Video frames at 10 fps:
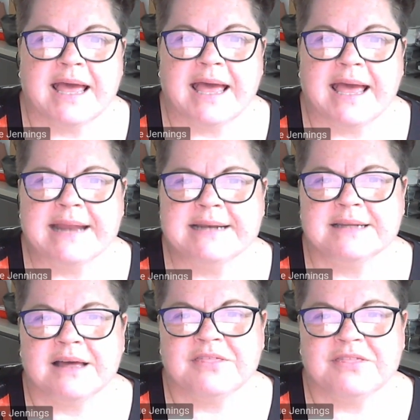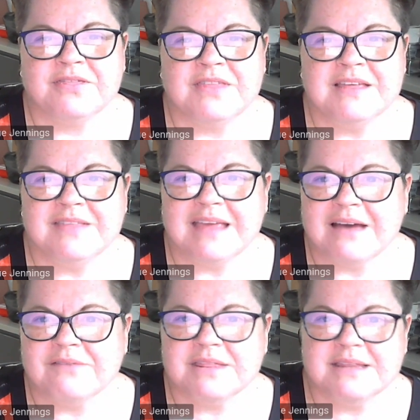And I think the
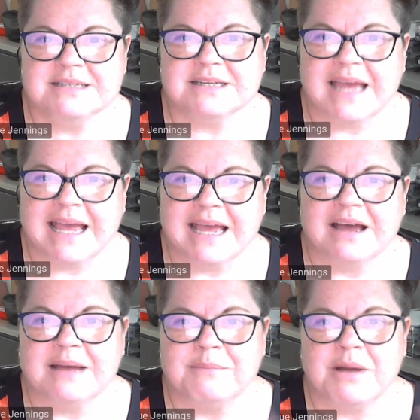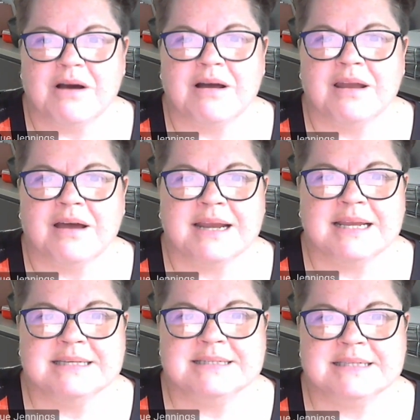other thing to highlight
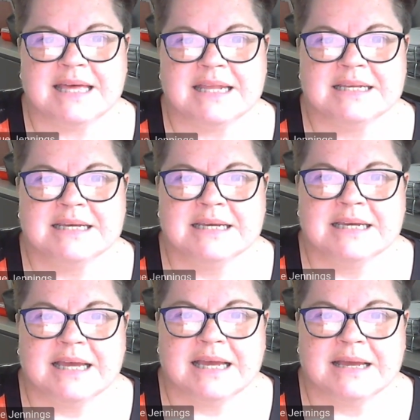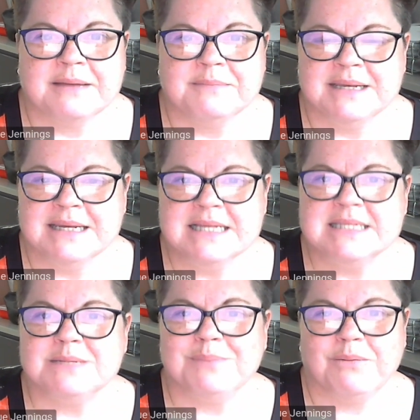is that it
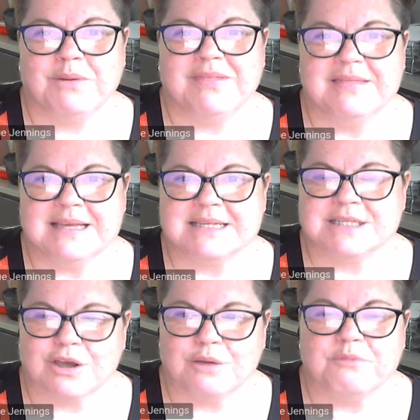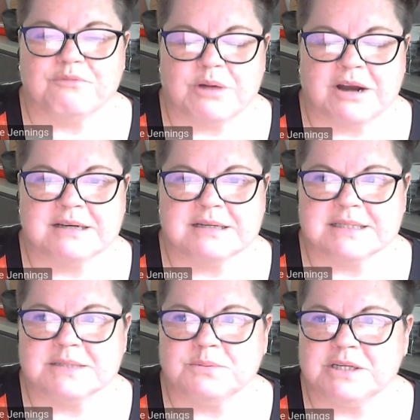needs to be within their scope of
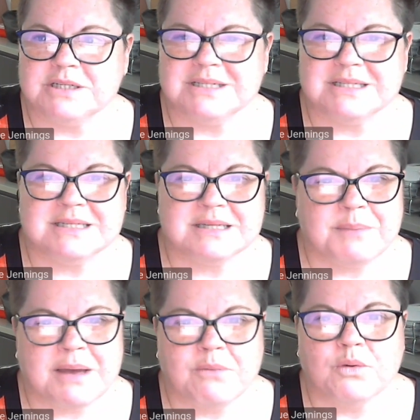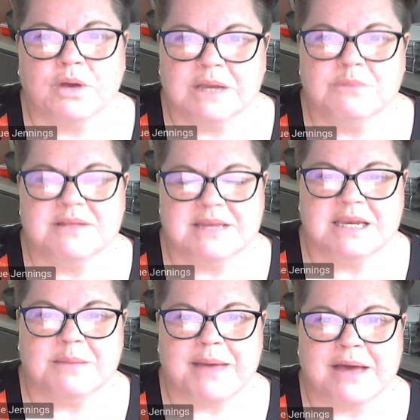practice, which is about working
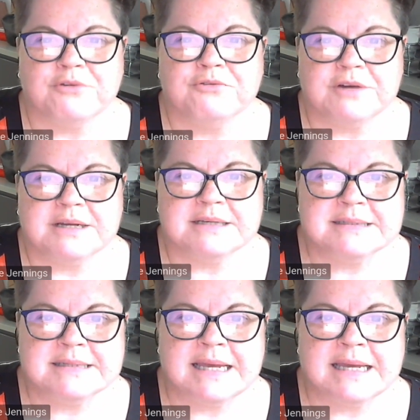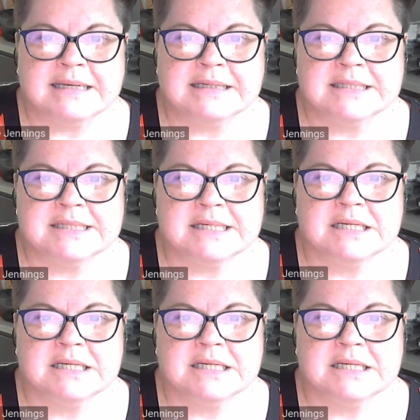within your boundaries. And